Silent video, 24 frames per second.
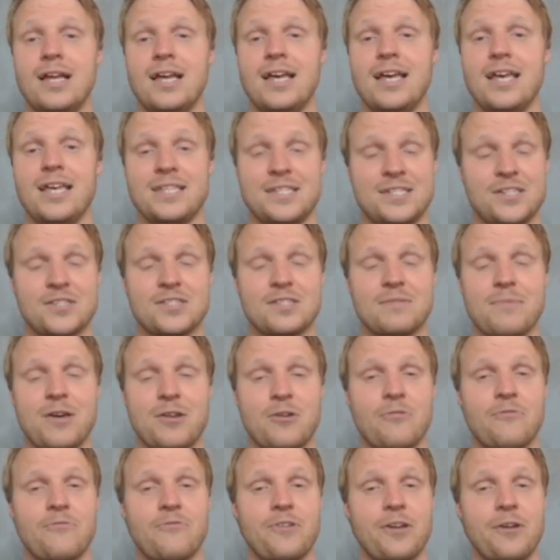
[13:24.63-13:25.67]
it's just a matter
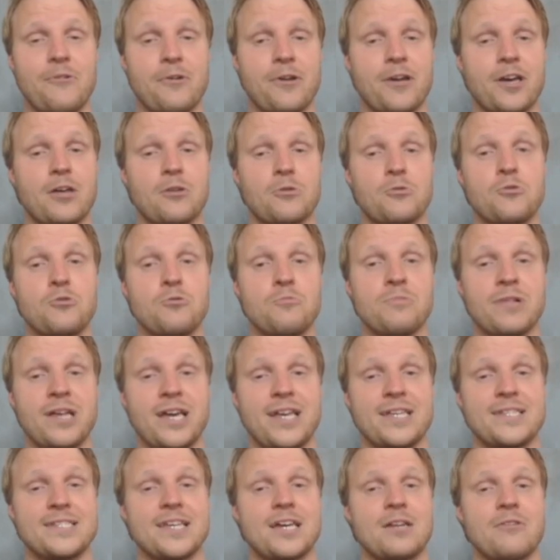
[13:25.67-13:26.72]
of figuring out who
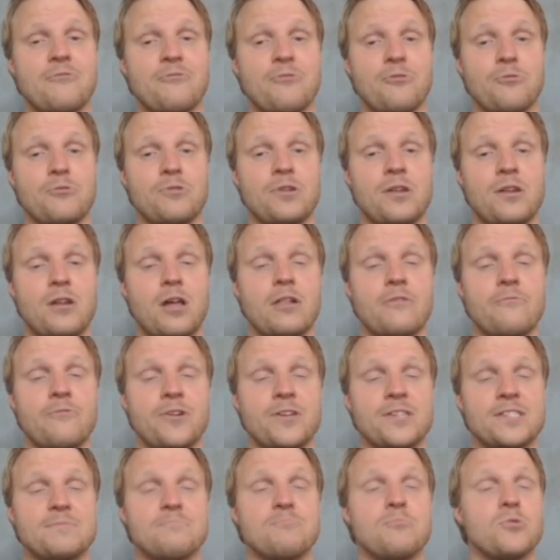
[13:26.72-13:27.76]
plays out of Foden and
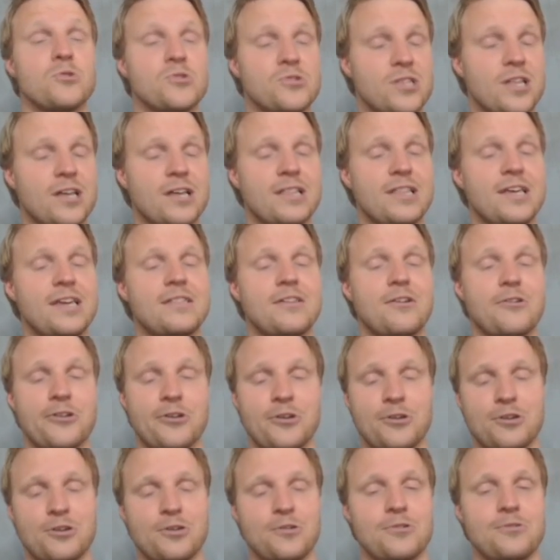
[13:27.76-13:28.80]
Alvarez. Most likely they're
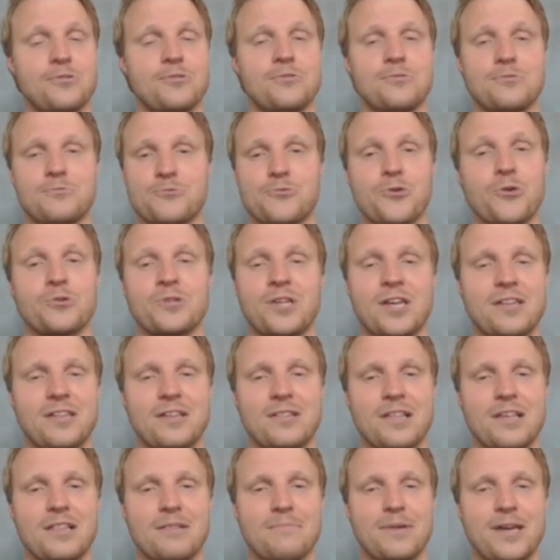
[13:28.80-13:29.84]
going to rotate a
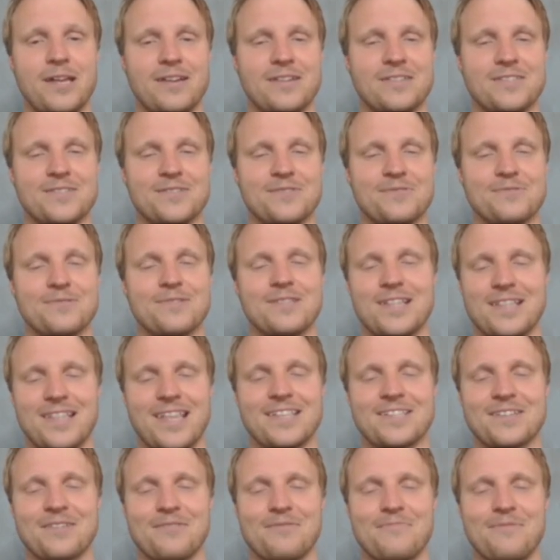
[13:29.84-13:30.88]
little bit, so
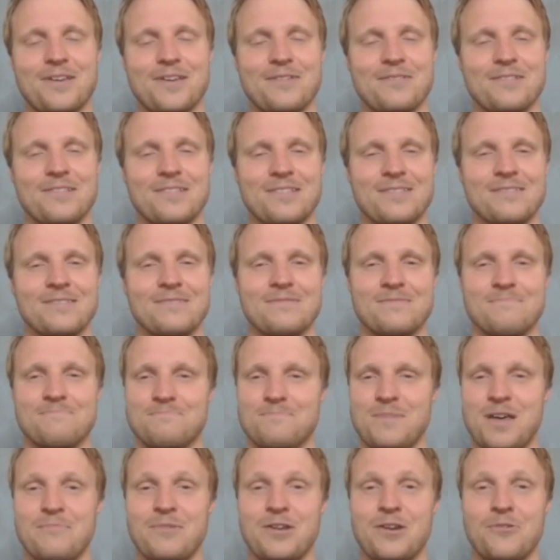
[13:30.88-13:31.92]
that's going to be
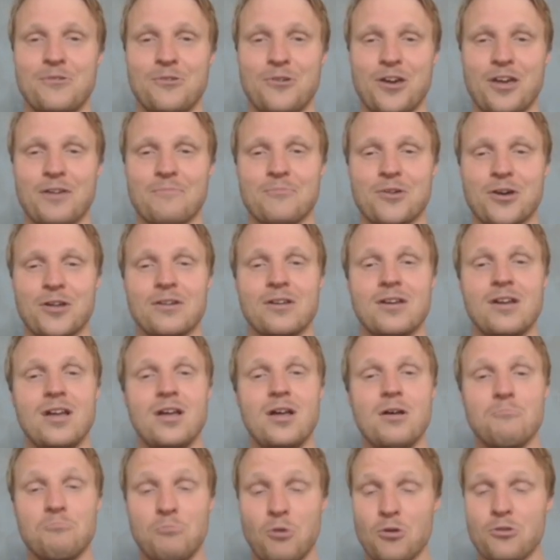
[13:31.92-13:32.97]
a bit annoying, but
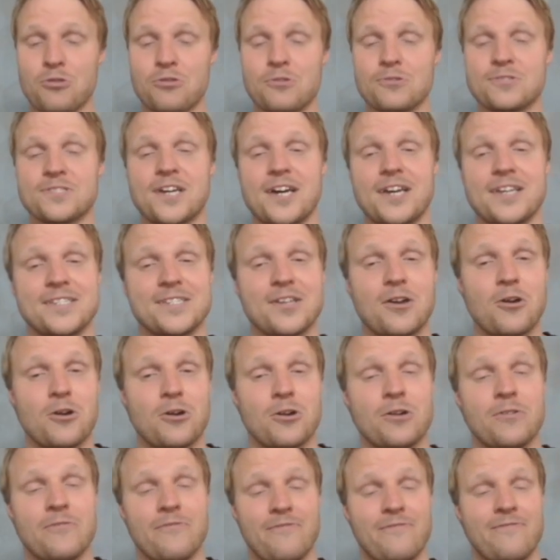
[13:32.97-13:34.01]
both those guys
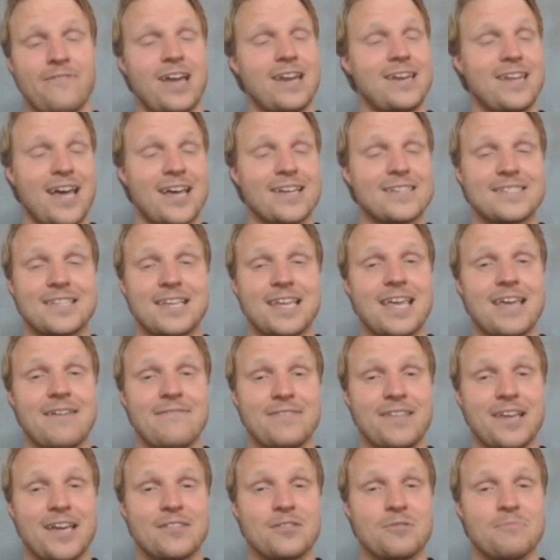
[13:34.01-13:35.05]
are fantastic if
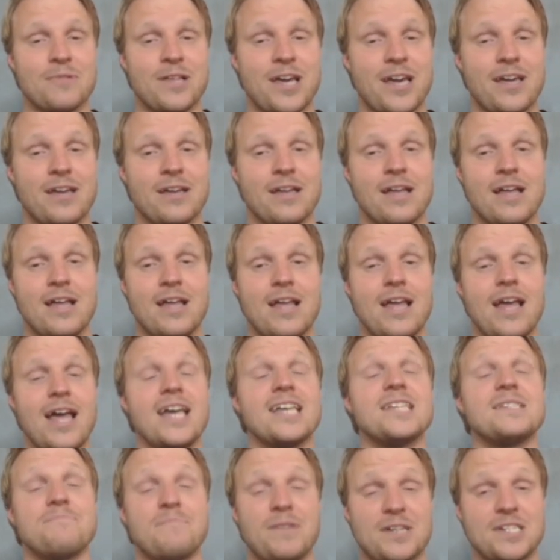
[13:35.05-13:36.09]
they get to play,
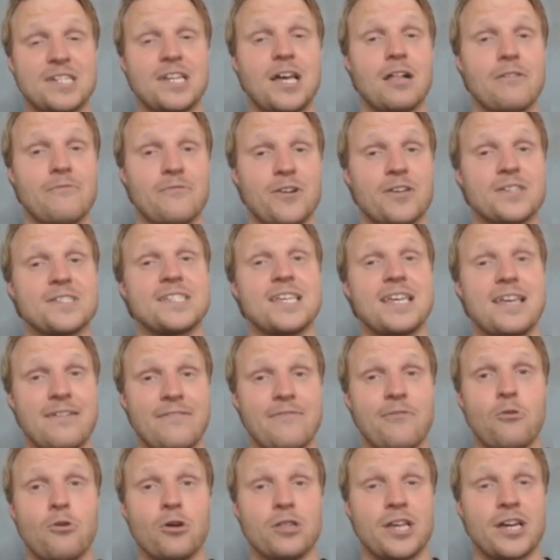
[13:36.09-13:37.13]
especially Alvarez.
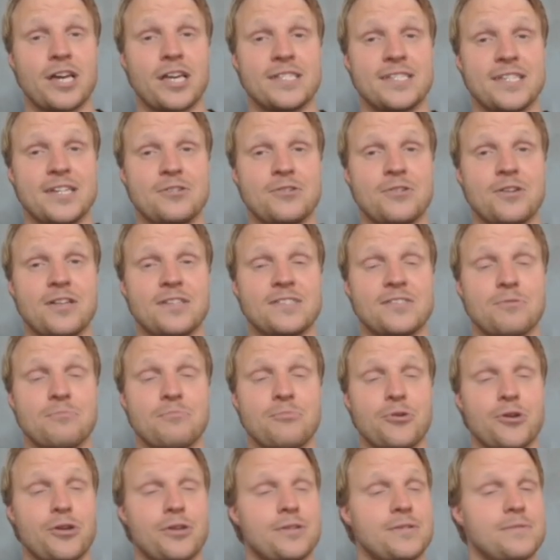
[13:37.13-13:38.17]
If Haaland gets injured at some
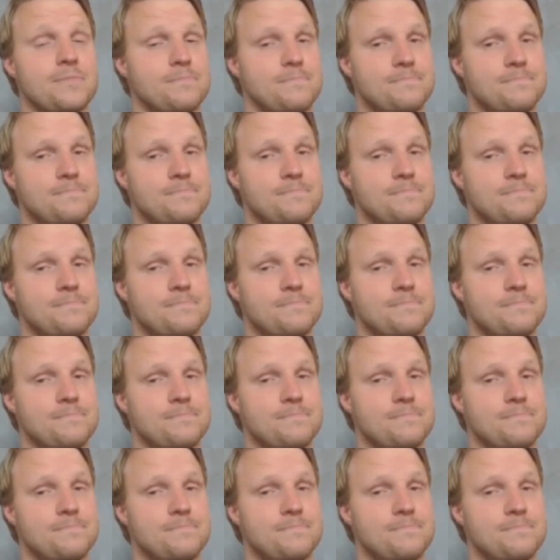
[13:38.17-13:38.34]
point,